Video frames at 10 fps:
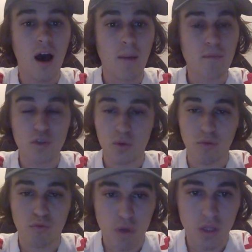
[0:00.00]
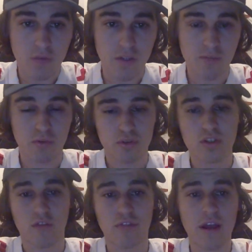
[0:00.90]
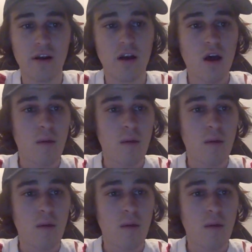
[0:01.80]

So really brutal stuff there.